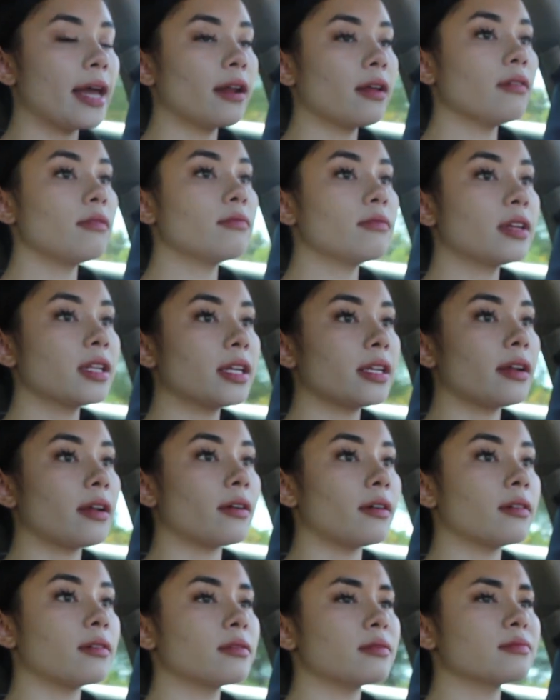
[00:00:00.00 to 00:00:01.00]
I don't really
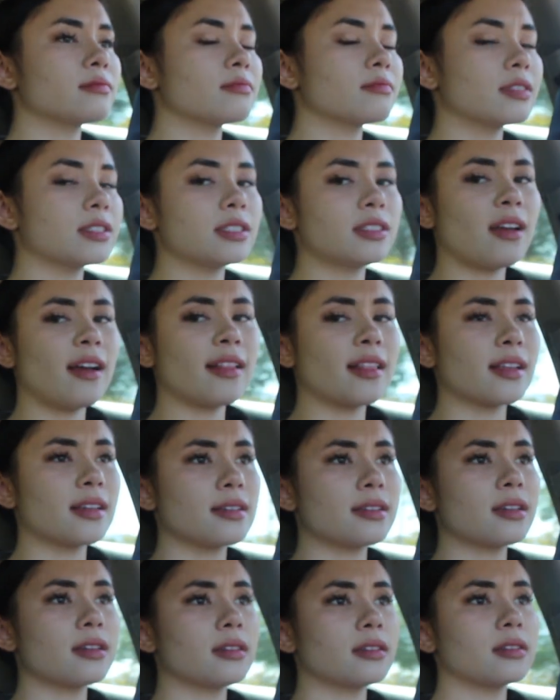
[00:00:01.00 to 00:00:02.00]
know what song
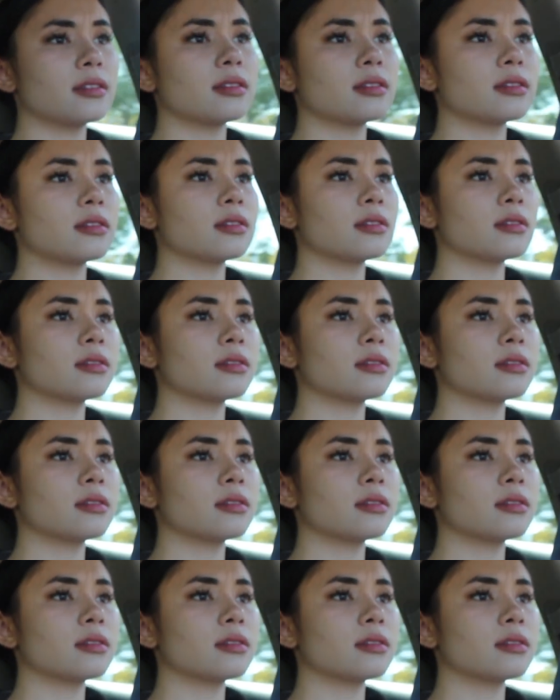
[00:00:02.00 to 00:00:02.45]
this